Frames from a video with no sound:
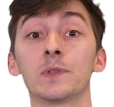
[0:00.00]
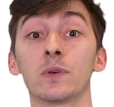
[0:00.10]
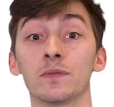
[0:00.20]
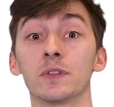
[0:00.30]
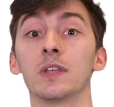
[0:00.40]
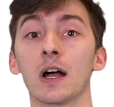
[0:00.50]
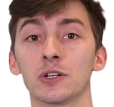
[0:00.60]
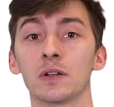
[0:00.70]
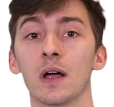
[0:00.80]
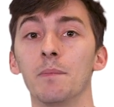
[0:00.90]
sort of
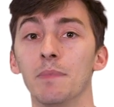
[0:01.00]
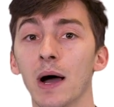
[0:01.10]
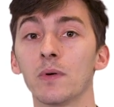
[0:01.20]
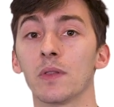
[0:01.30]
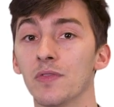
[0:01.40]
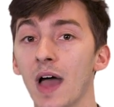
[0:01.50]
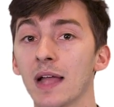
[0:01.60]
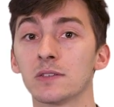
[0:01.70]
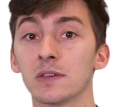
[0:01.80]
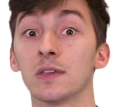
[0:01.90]
deduction about
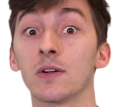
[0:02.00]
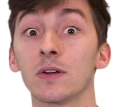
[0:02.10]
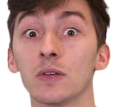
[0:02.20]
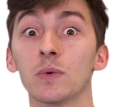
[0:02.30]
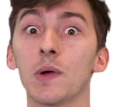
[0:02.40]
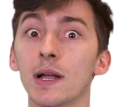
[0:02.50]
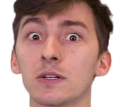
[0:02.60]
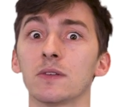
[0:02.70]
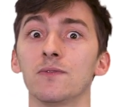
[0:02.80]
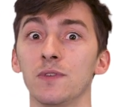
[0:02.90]
that security when you
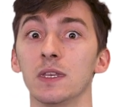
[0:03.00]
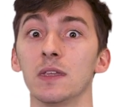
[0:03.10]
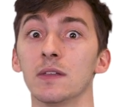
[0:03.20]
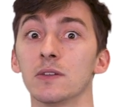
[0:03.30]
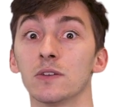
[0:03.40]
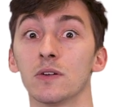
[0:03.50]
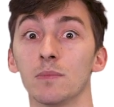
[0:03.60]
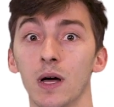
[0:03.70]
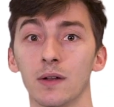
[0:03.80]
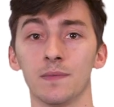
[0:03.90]
actually feed it into your
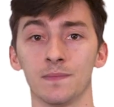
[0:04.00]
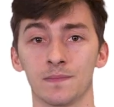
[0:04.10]
model.